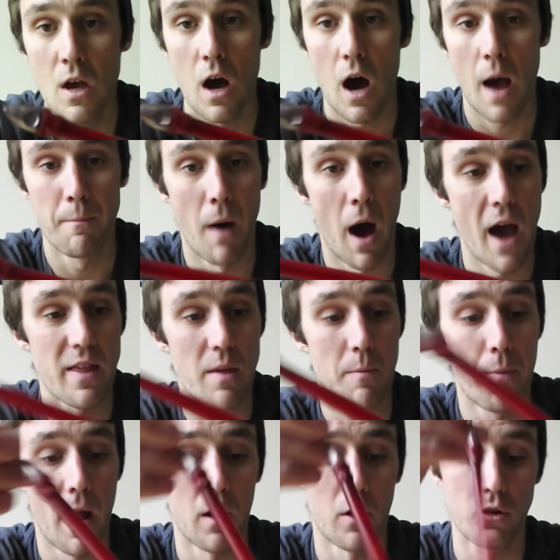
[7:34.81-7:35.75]
I buy the
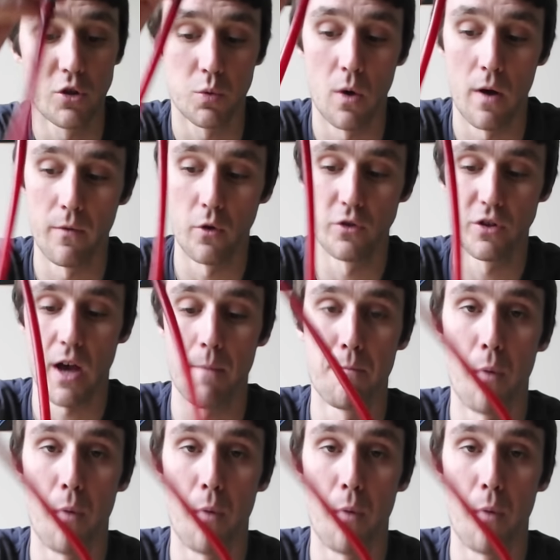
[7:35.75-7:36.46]
barrel swivels, I